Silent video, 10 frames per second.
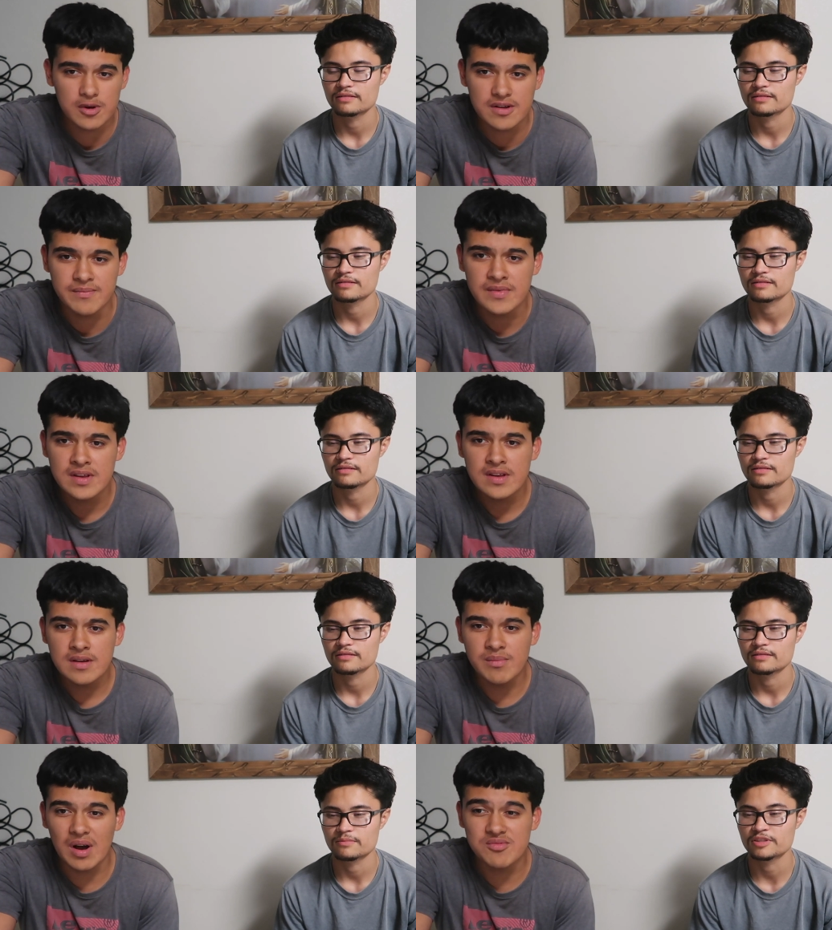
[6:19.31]
Speaker 1: with them.
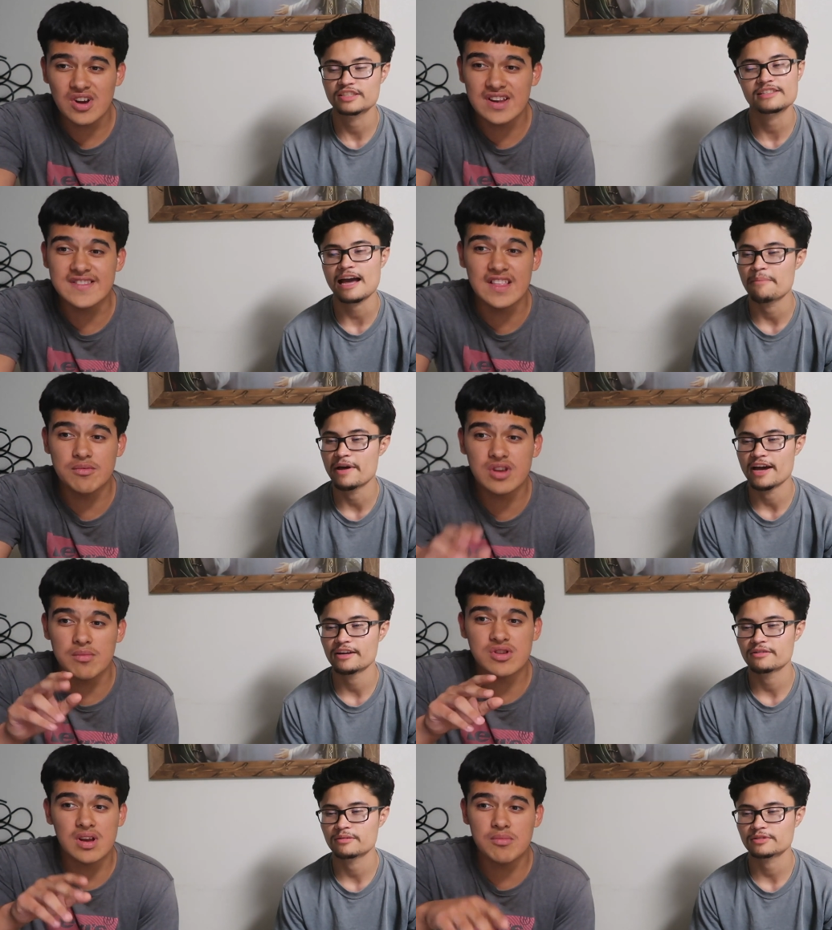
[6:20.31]
But I'm Which trying is to not see, bad, I'm, you
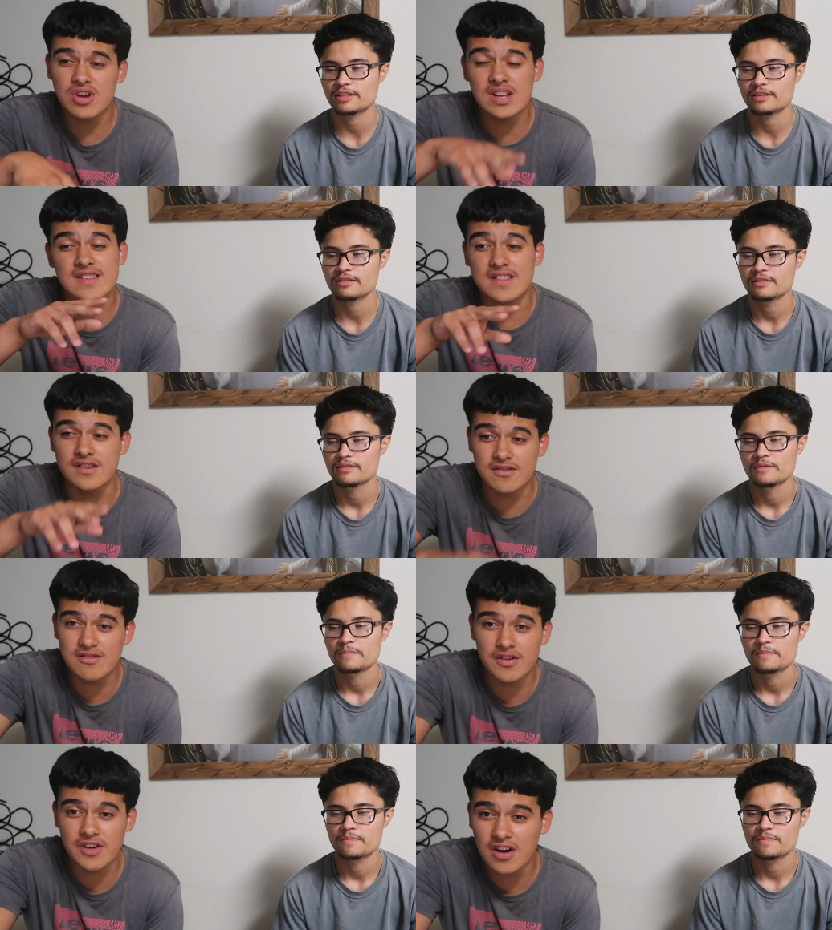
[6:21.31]
know I'm, I'm trying to see the
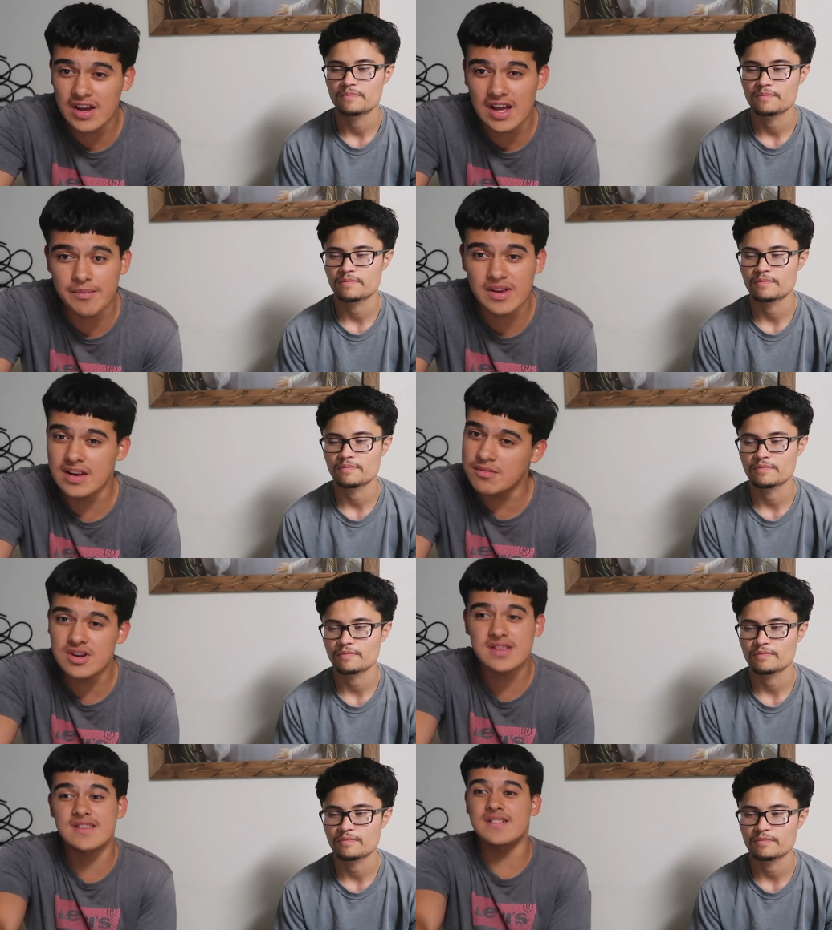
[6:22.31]
duo though. I, I, mean, I'm trying
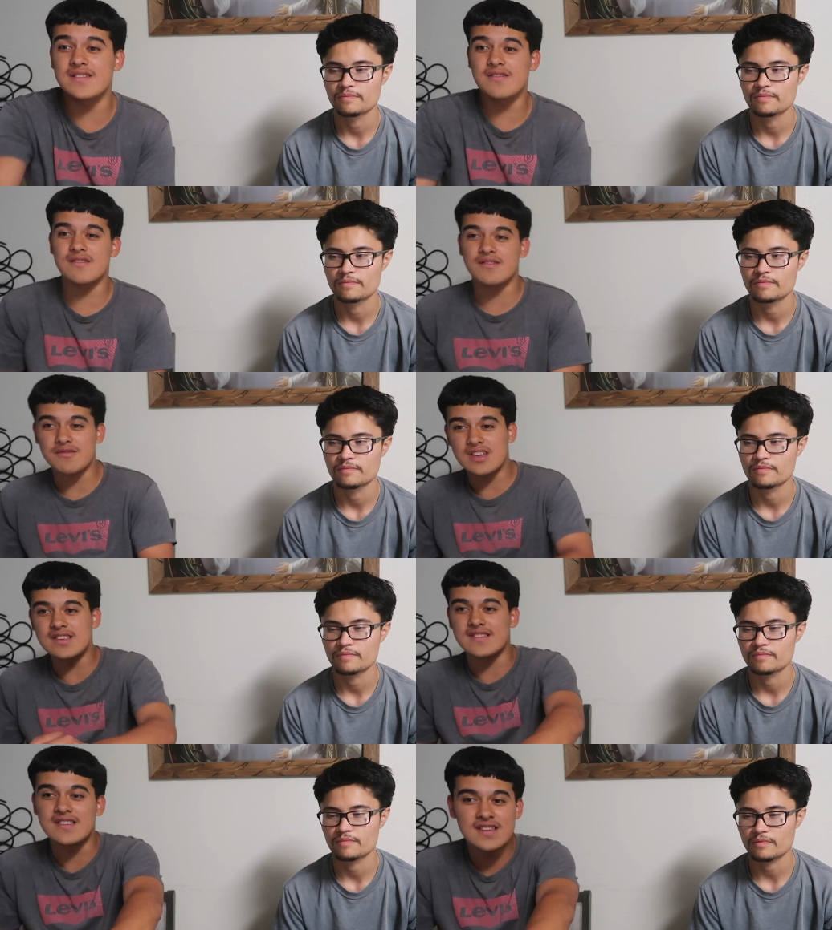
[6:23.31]
to see the duo, no
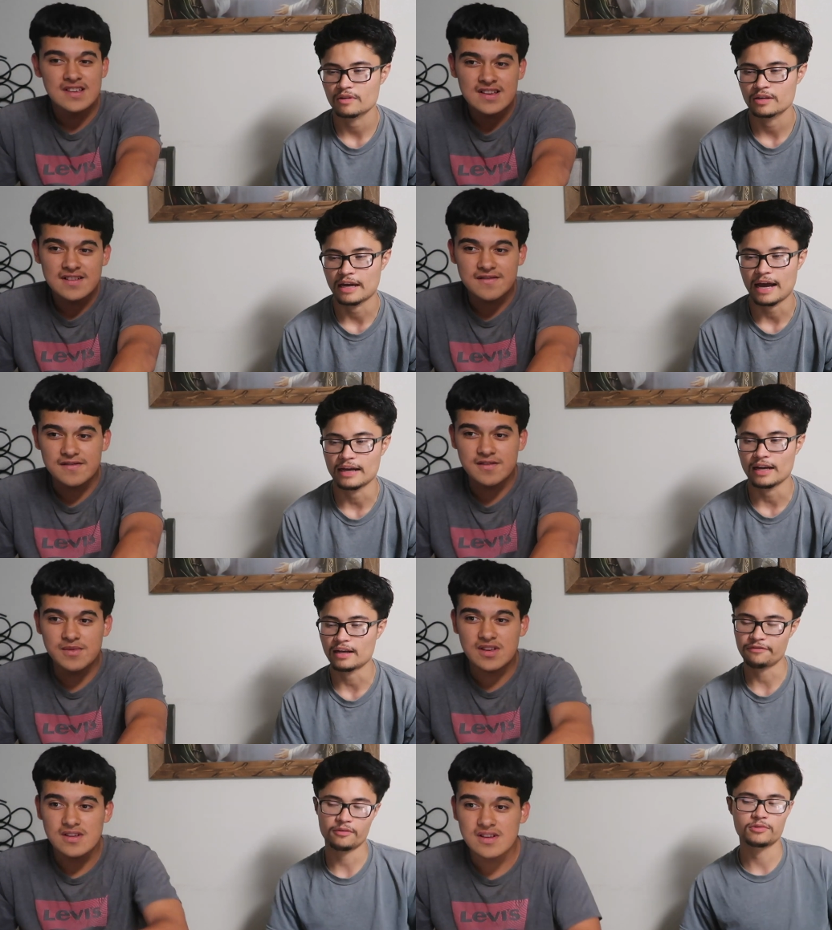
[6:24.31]
kizzy. Okay, I,
Speaker 2: I,
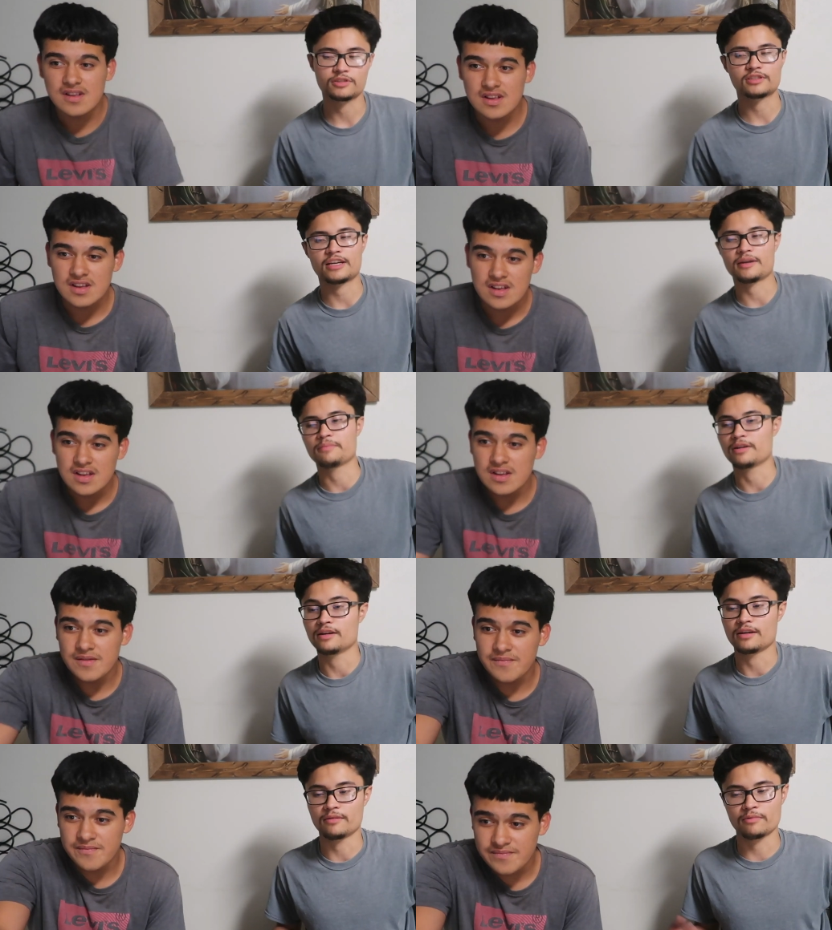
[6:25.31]
feel what you're saying,
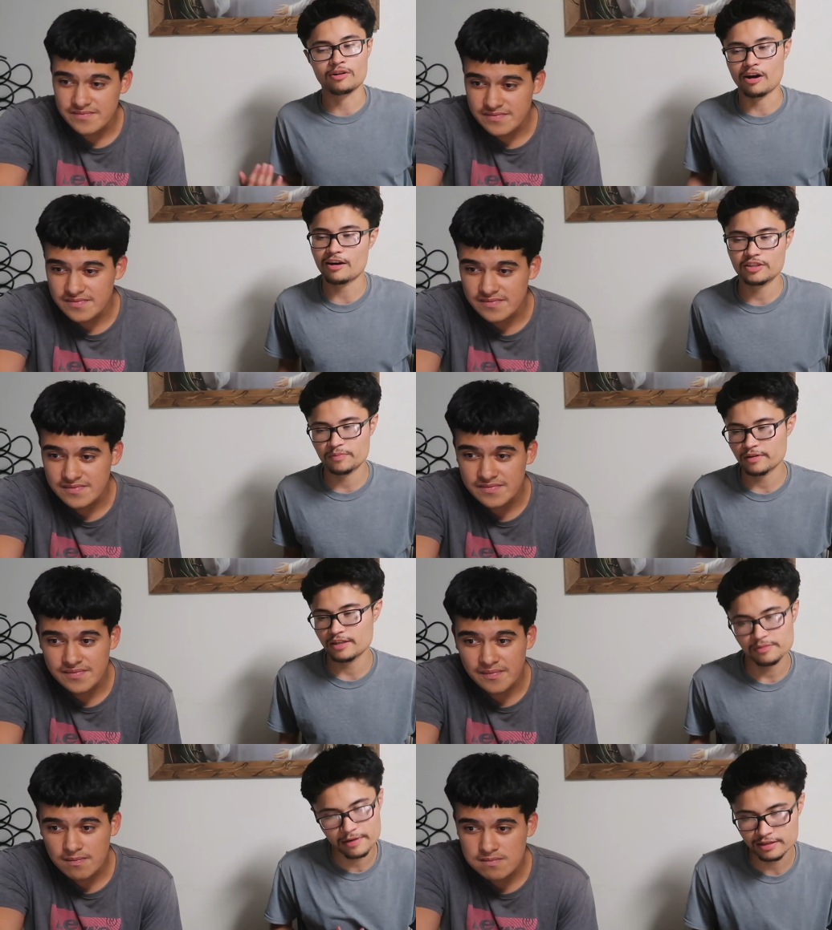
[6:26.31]
but regardless, bro,
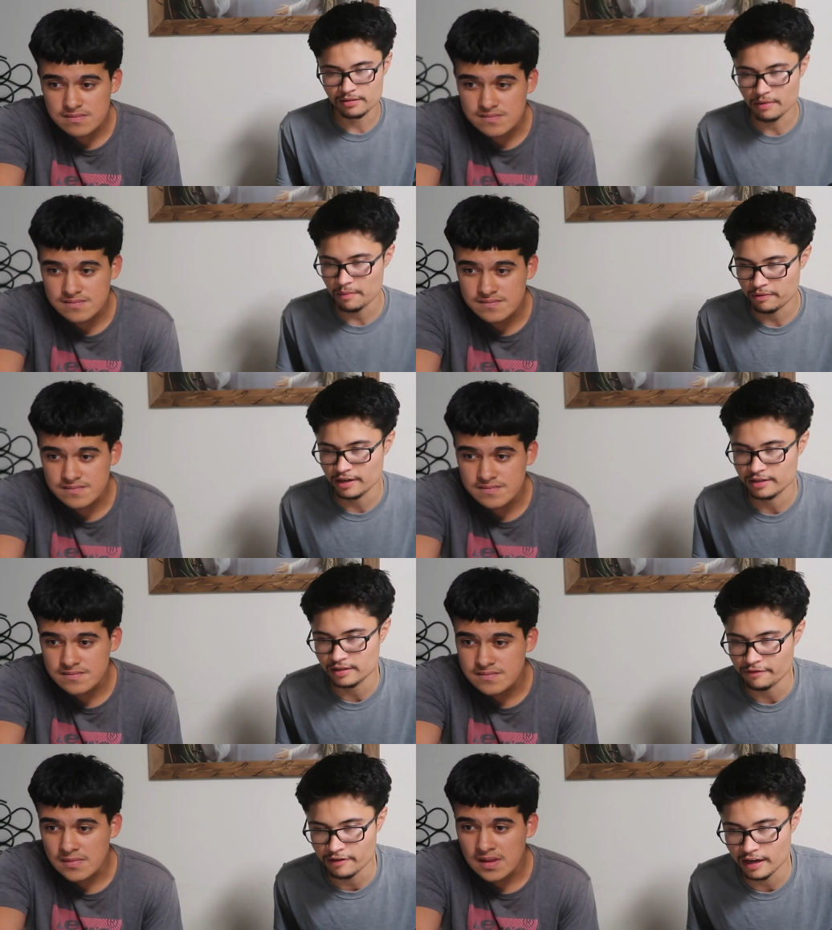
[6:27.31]
this made it to my playlist. I
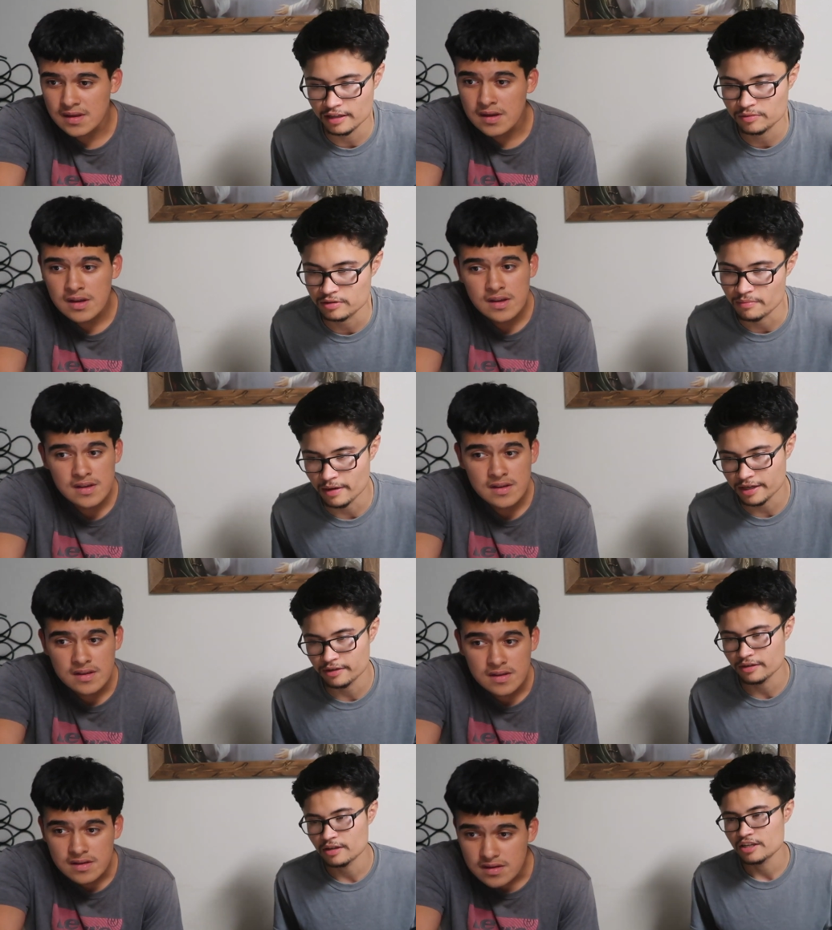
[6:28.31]
felt like this was a
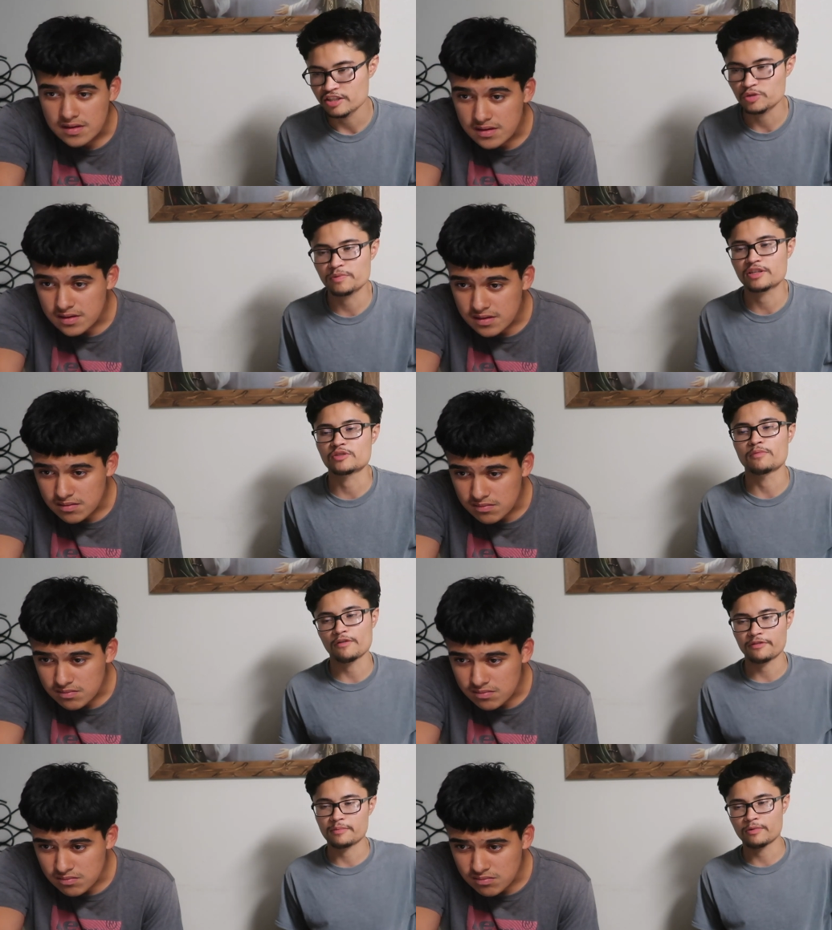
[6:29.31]
banger just because both
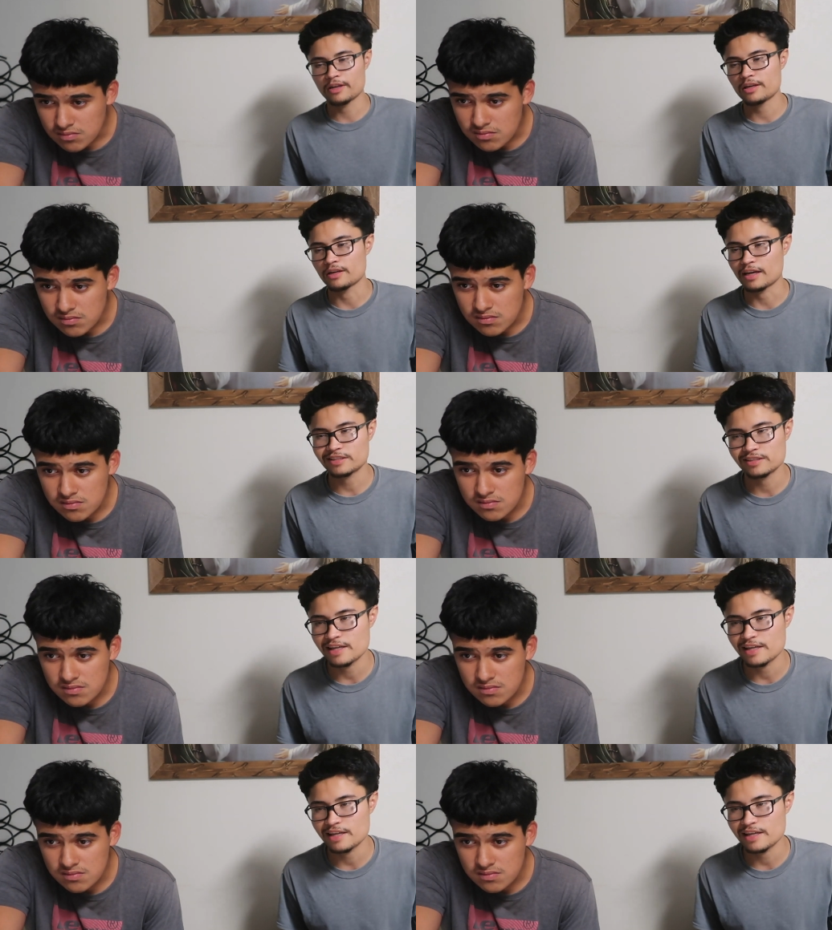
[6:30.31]
of them went in. Not just